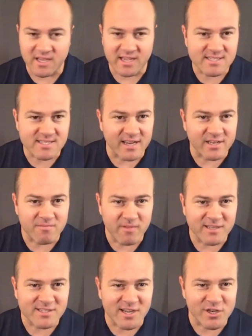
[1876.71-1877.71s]
inside
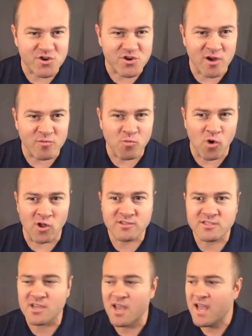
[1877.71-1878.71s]
inside your own walls.